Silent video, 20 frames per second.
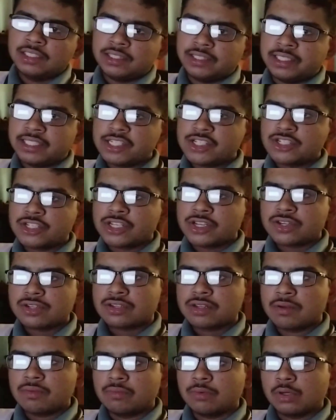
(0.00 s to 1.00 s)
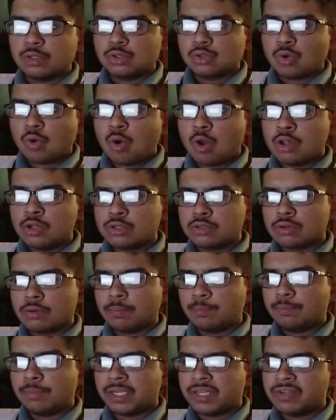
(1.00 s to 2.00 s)
This system was also
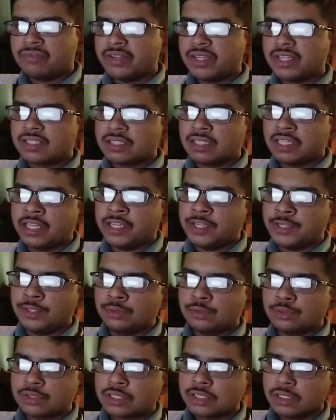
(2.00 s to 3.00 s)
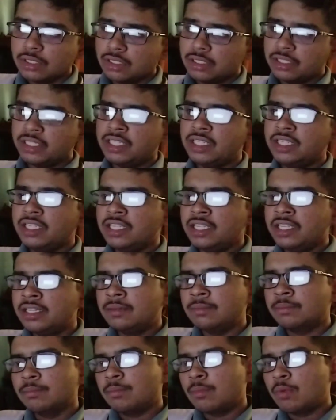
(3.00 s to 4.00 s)
previously used
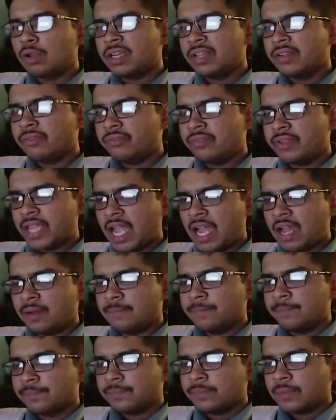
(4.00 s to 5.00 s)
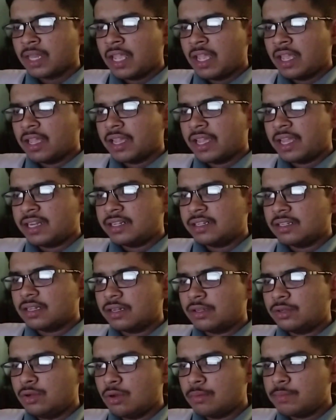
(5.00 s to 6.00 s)
in Bolivia and
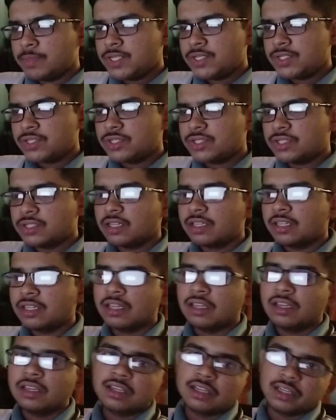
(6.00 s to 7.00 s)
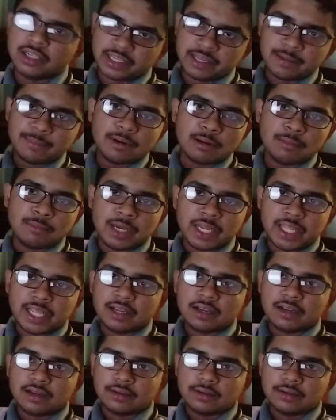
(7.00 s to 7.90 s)
the Dominican Republic.